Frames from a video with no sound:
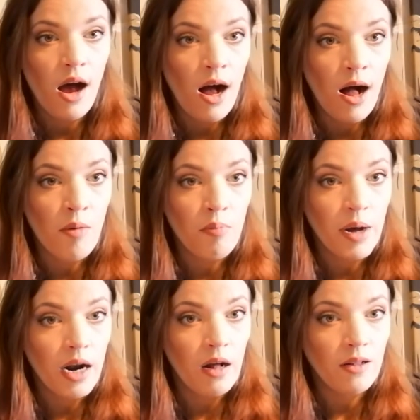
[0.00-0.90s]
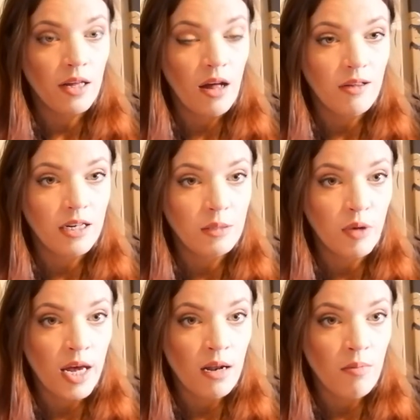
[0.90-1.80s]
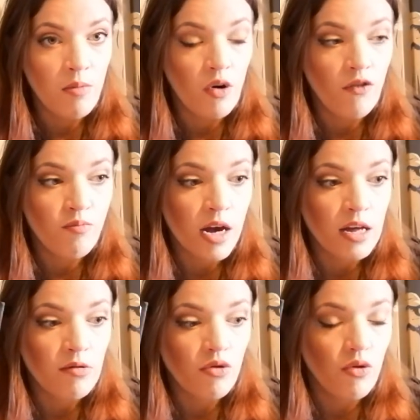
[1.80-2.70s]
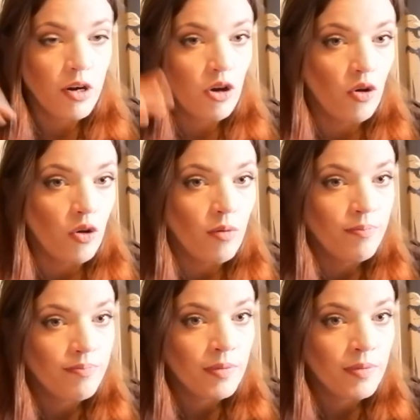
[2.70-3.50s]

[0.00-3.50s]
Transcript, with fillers: Um, but I'll, I'll explain more of my critical